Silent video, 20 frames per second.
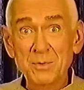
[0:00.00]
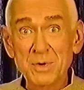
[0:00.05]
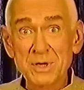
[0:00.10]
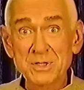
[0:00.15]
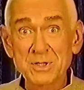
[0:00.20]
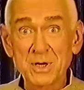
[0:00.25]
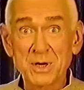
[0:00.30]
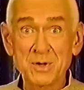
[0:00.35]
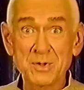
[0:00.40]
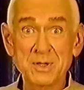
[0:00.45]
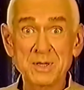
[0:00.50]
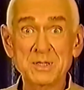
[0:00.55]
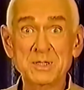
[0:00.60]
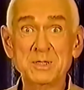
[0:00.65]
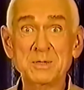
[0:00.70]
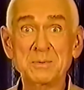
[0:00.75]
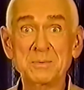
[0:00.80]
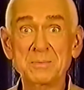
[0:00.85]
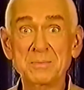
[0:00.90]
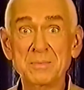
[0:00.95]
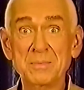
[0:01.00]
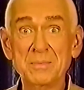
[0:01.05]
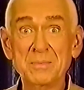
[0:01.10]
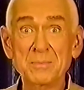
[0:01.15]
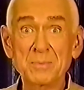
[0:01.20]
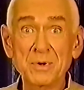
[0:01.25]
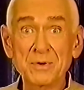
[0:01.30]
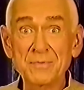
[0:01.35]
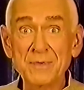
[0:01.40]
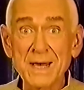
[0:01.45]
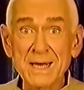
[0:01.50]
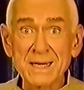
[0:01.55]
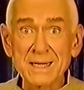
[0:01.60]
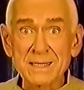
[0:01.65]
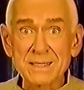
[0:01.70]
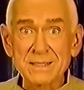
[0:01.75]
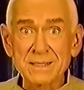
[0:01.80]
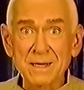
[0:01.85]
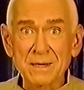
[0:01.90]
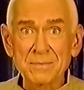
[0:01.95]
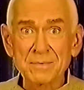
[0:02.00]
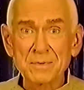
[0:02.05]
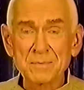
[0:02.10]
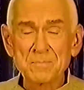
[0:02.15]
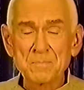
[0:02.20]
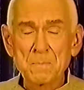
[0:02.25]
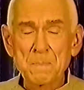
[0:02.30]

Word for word: to keep their loyalty to Heaven's Gate